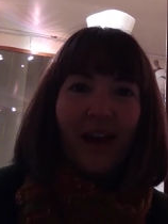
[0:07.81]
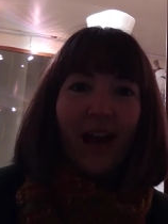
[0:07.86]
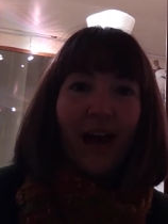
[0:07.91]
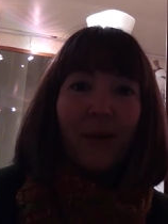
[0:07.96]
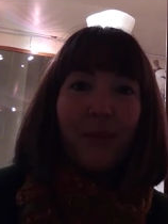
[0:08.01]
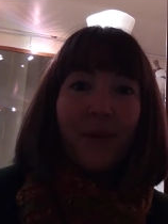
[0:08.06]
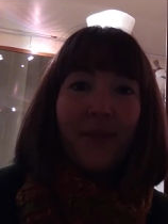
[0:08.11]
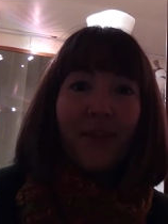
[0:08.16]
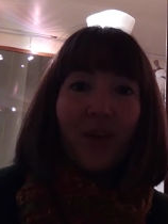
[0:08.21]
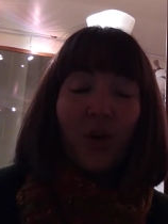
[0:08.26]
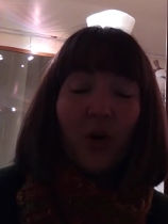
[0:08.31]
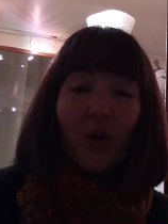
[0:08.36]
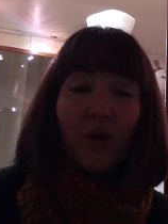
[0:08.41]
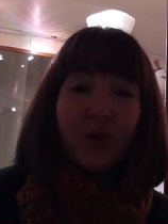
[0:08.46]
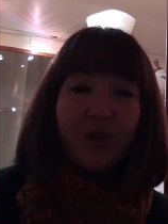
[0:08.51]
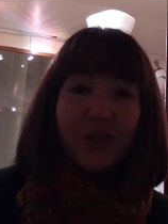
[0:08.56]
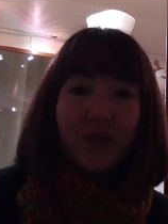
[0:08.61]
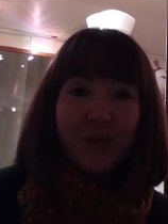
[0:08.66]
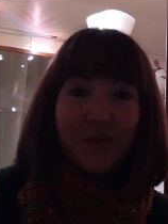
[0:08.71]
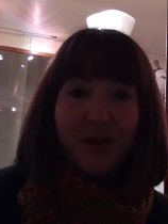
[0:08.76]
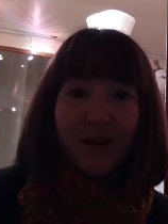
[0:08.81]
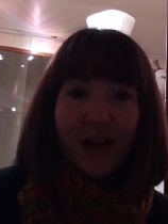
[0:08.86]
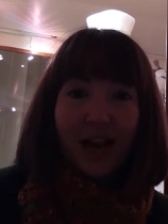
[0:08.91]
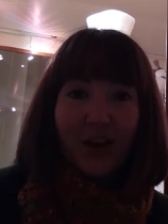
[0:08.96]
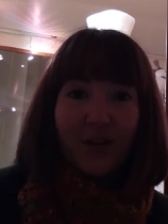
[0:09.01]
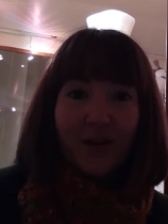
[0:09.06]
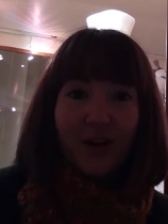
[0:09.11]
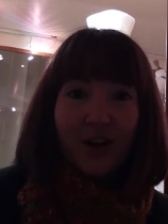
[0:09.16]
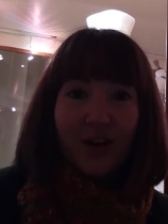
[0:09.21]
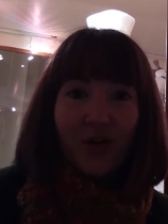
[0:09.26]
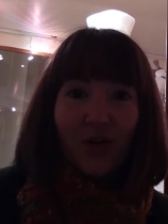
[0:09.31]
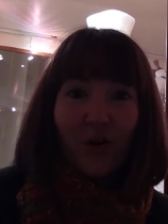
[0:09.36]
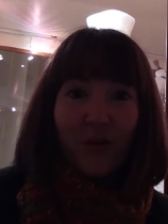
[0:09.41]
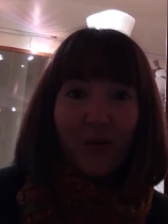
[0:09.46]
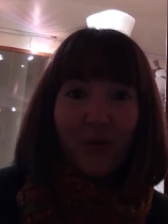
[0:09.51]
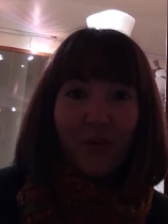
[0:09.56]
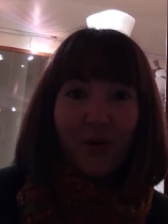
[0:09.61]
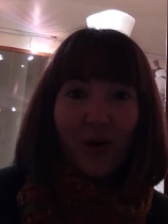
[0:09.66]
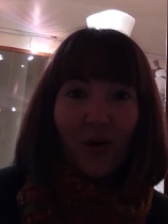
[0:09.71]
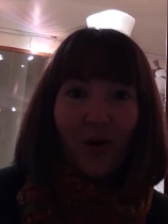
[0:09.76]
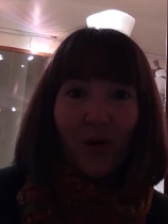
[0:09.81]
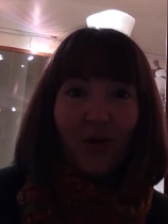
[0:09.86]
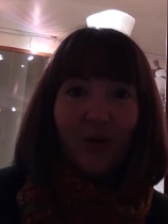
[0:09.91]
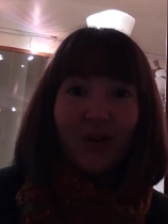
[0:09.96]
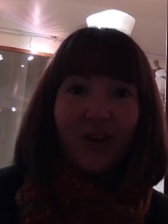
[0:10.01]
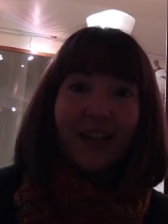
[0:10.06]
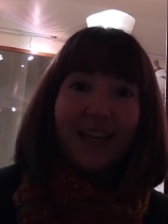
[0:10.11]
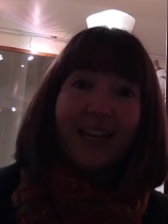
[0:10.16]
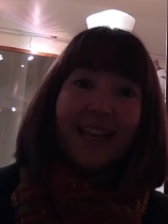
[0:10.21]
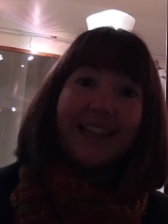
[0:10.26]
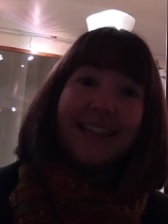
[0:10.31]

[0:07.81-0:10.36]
I'm in the costume gallery at Normanby Hall looking